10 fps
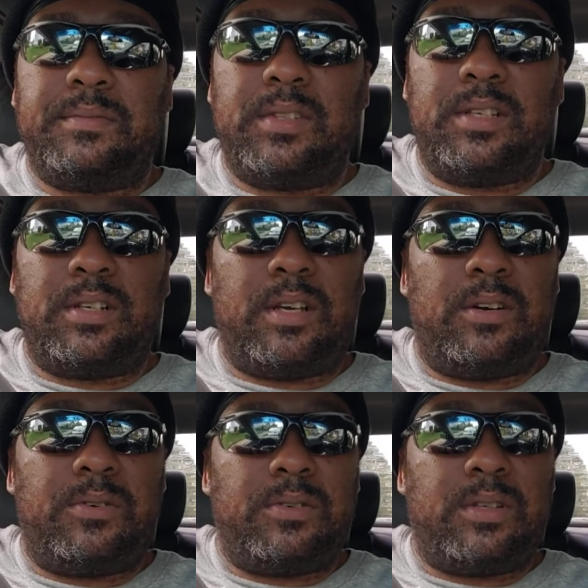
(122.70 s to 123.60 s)
you
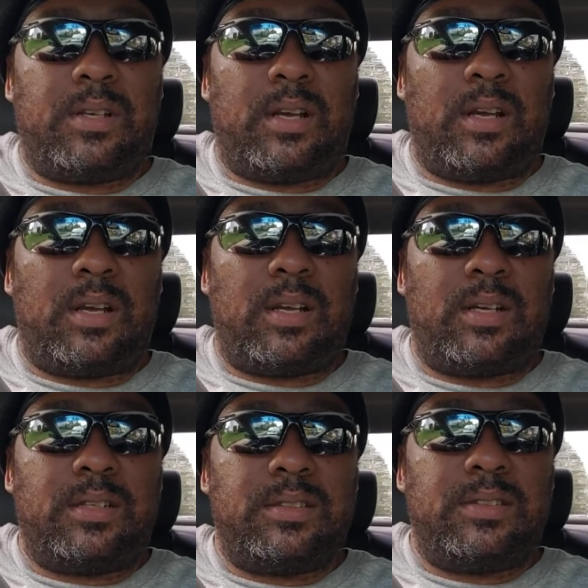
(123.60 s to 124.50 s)
know, uh,
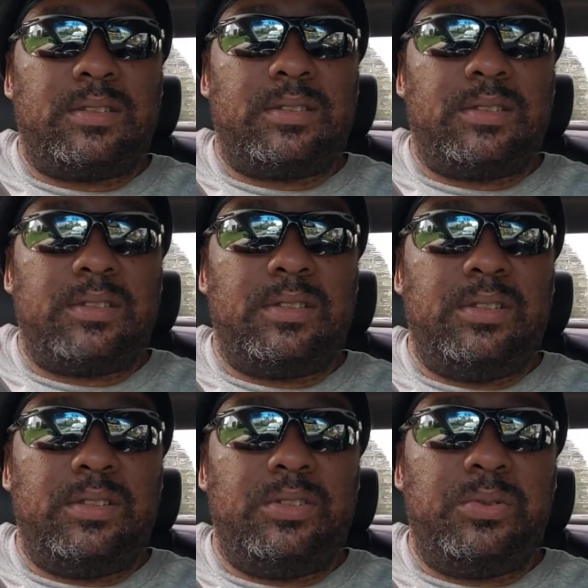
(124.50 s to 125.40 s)

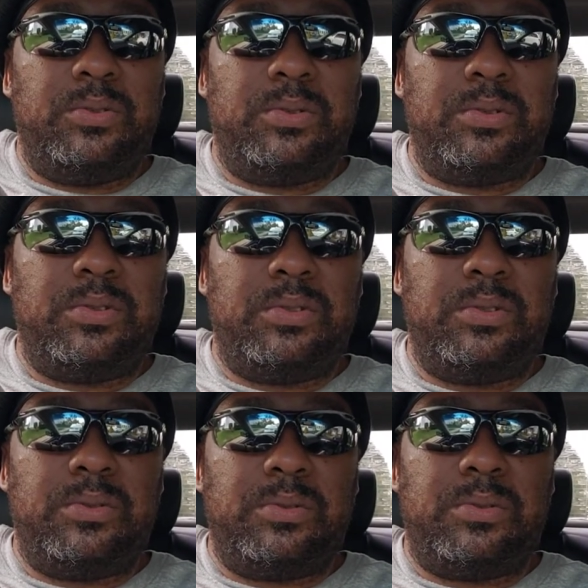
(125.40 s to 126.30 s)
you
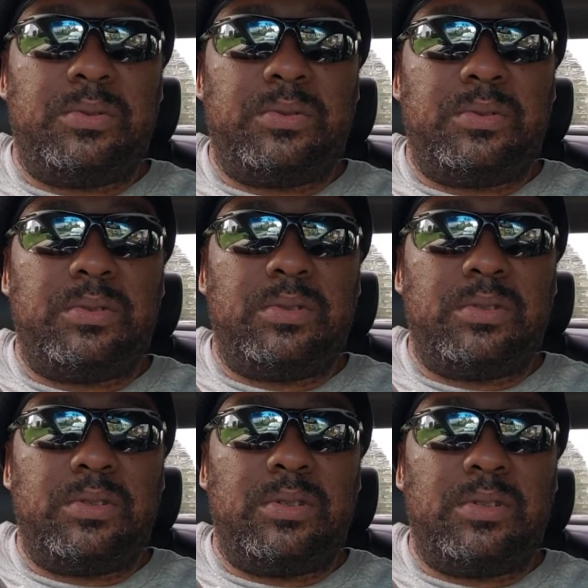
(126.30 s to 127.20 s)
you
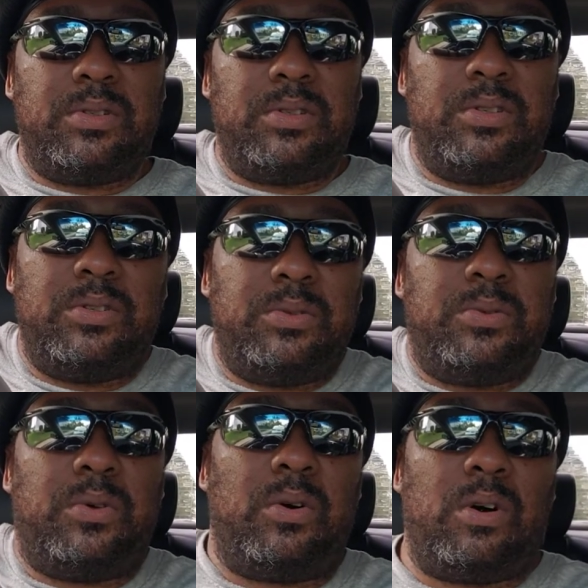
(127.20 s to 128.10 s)

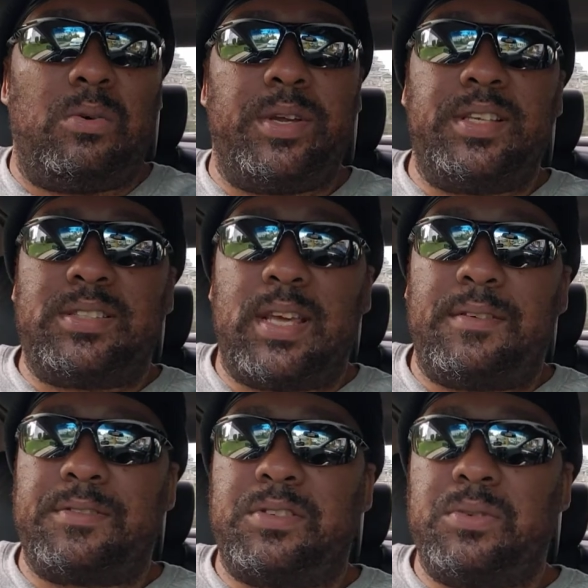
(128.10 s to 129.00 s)
you always
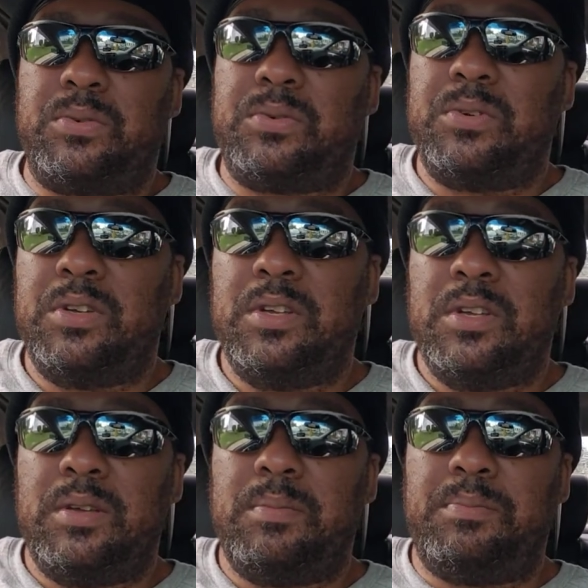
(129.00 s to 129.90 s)
have to
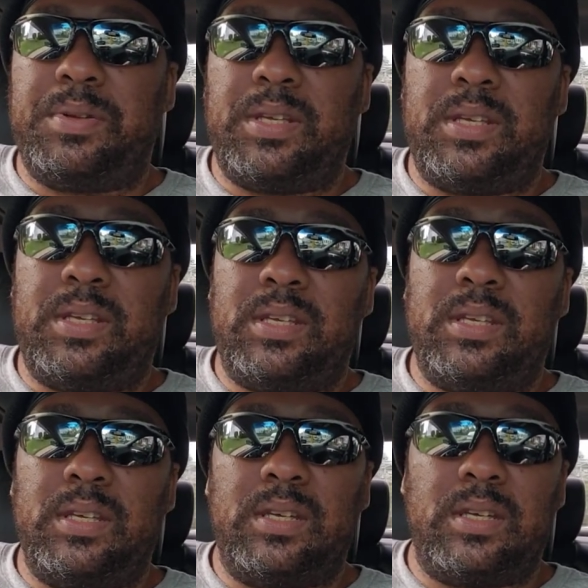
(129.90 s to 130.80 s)
be
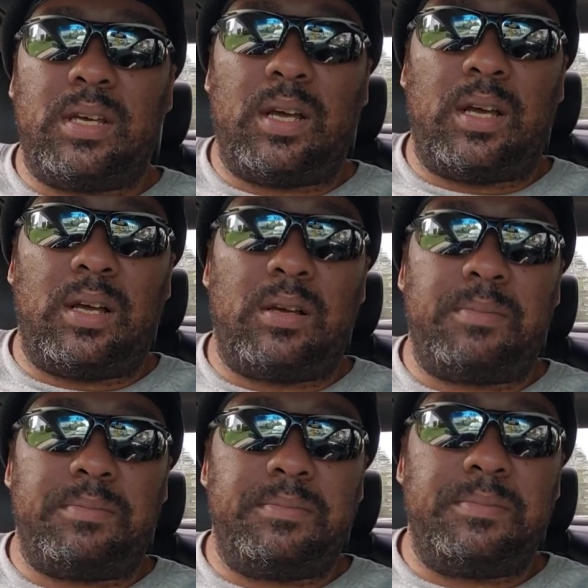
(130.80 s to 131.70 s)
um,